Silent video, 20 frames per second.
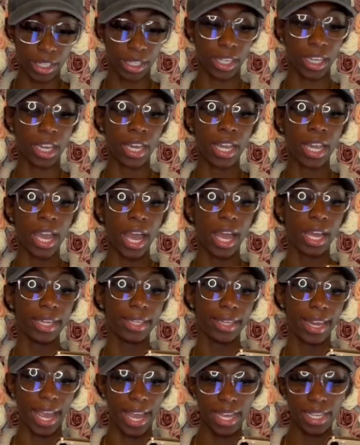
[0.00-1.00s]
the
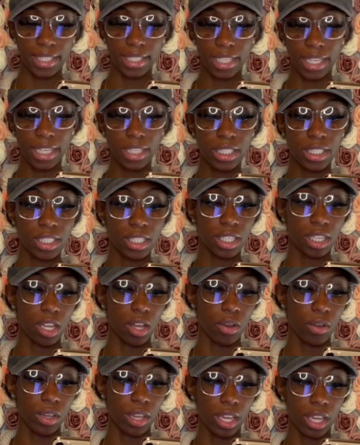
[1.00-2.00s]
Daisy
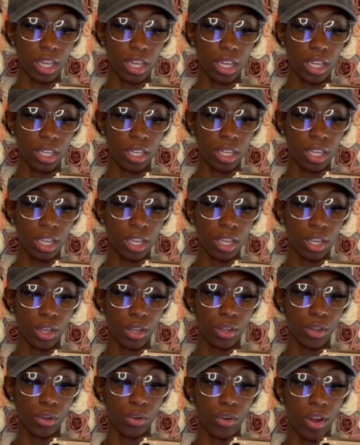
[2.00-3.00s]
Slogan
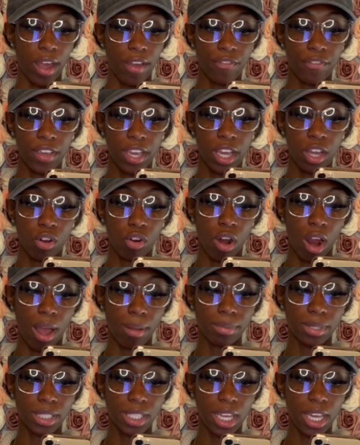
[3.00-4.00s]
graphic crop
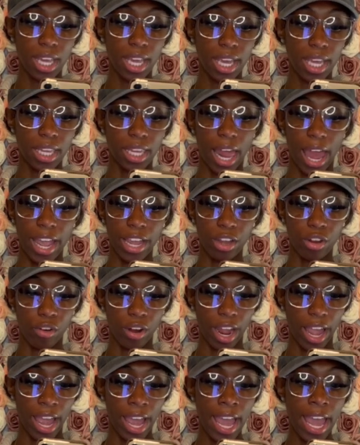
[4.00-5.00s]
tee in light
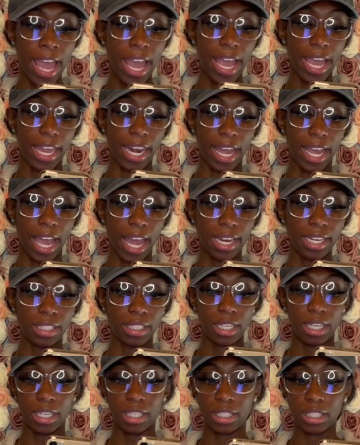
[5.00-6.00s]
gray. And I got this
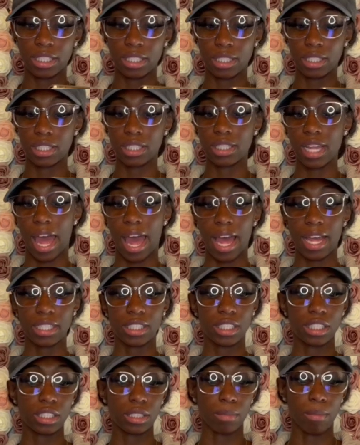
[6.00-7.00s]
in a size
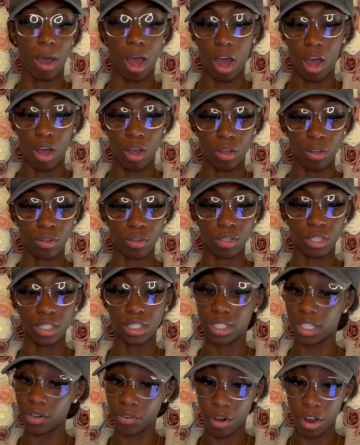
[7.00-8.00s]
small
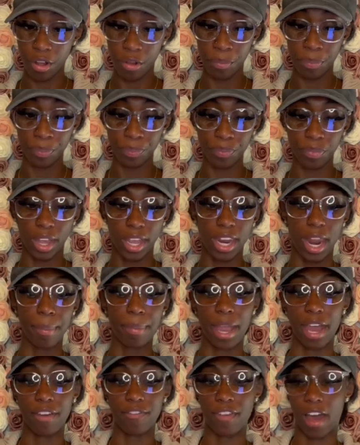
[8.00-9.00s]
zero and I
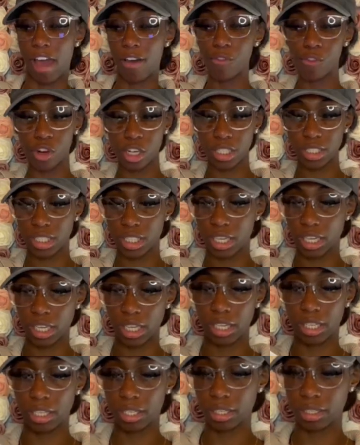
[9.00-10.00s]
paid
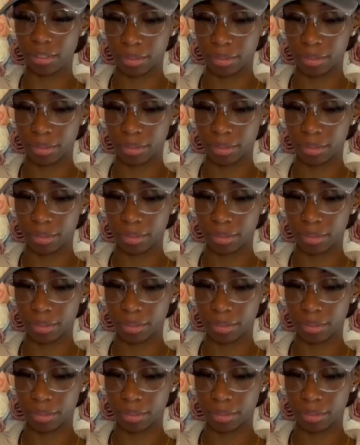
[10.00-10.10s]
514